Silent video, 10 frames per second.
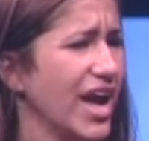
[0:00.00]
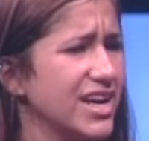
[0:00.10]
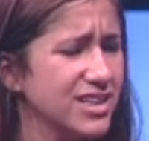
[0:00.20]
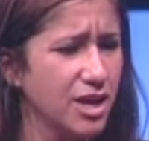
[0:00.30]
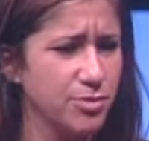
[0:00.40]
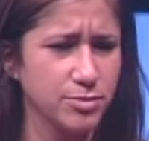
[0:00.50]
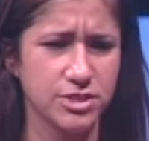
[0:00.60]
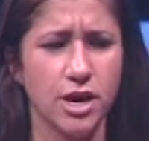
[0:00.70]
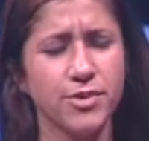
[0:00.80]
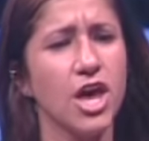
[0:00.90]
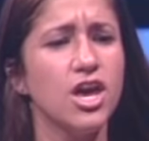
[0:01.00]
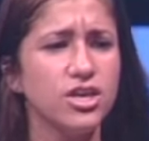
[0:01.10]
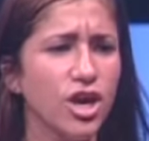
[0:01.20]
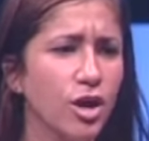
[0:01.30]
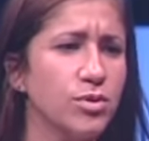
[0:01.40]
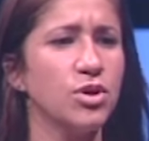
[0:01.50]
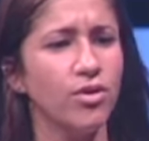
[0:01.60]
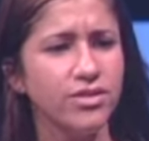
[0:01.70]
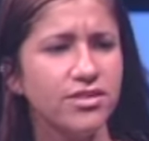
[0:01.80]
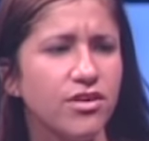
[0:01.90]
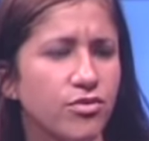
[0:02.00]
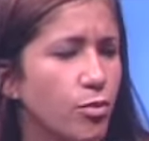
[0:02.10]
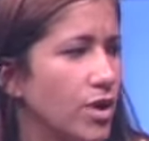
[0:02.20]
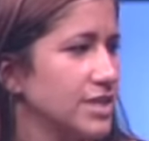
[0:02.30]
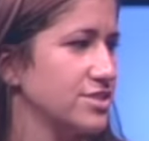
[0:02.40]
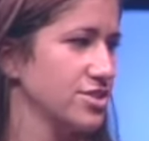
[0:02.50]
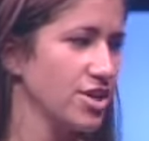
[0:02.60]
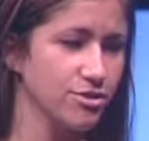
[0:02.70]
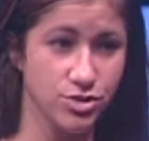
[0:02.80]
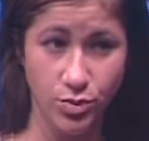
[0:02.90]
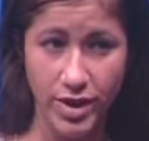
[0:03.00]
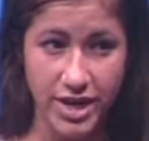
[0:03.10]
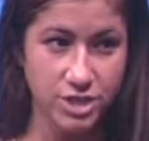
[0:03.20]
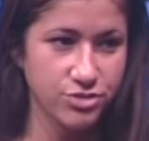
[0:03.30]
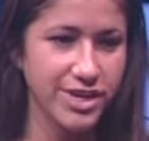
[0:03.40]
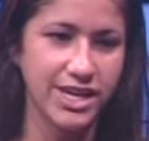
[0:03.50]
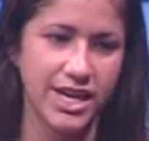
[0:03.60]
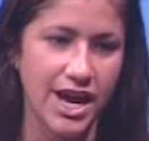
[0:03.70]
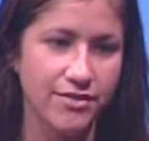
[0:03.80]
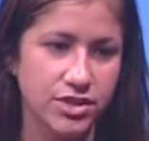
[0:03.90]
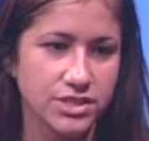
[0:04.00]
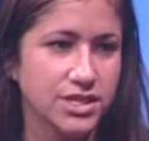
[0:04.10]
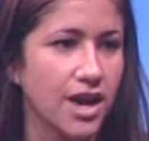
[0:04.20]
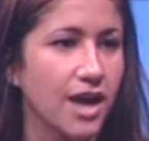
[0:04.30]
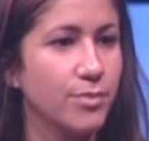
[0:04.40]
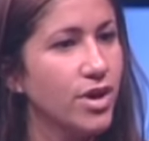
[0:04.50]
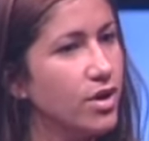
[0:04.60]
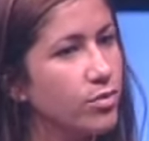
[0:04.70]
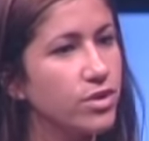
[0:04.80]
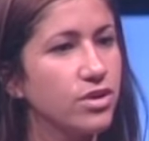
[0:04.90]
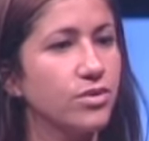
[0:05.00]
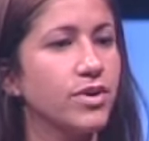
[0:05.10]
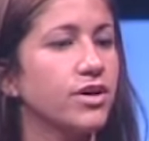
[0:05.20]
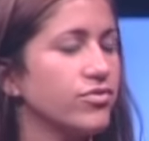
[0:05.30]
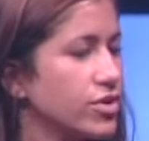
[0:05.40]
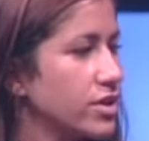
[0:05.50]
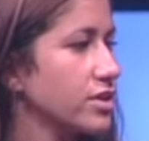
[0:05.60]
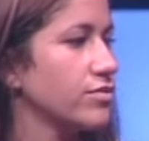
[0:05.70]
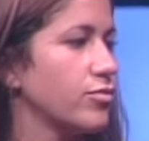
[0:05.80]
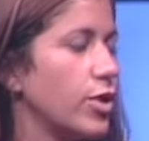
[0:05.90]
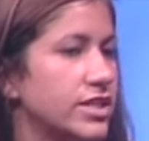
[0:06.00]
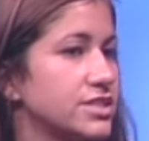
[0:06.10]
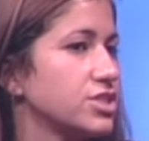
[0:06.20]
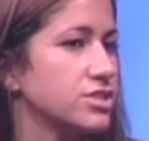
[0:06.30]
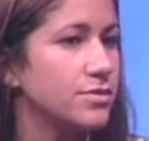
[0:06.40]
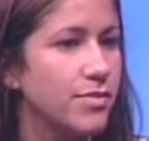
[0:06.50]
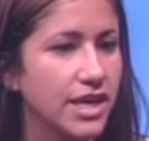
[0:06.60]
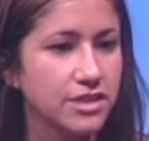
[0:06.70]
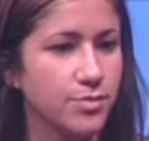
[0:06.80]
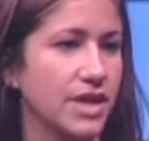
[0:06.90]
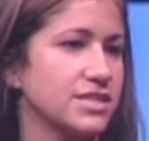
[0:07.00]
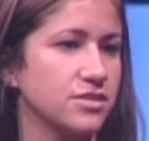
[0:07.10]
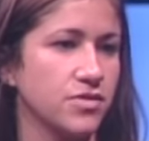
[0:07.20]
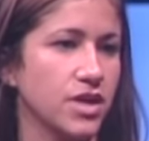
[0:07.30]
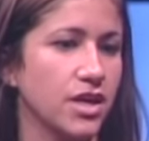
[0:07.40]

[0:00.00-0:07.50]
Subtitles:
And a lot of people tell me, yeah, but you only live once, you know, so why not drink and have a good time? Well, you know what? If you're going to live once, just make the best of it.